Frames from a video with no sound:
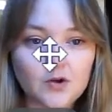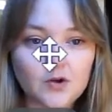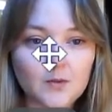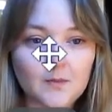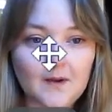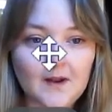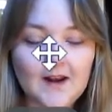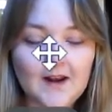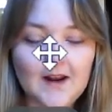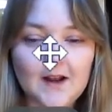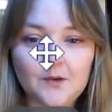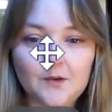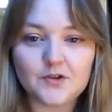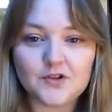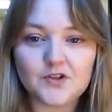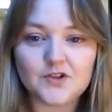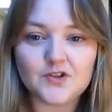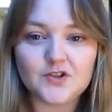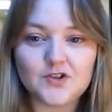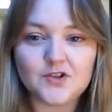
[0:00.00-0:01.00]
talk about
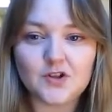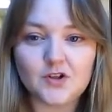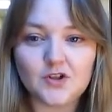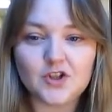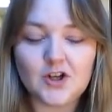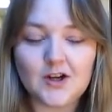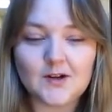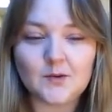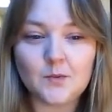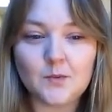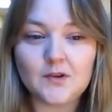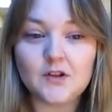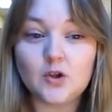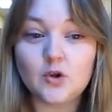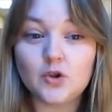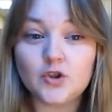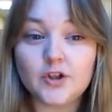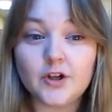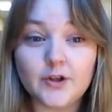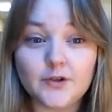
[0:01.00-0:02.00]
language that's associated with
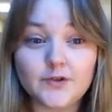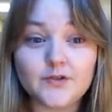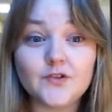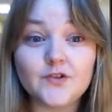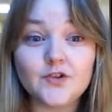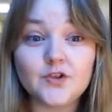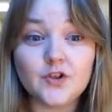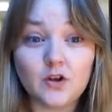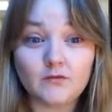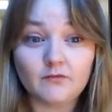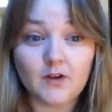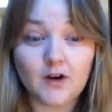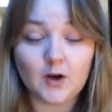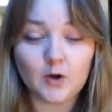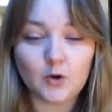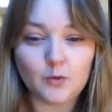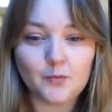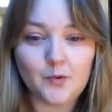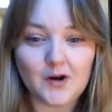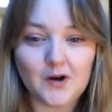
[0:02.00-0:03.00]
your chosen
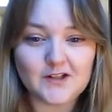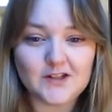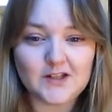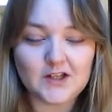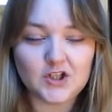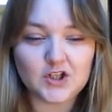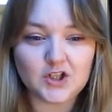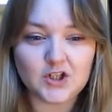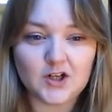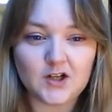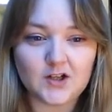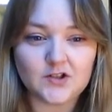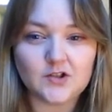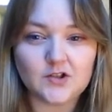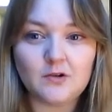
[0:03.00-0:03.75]
genre or practitioner.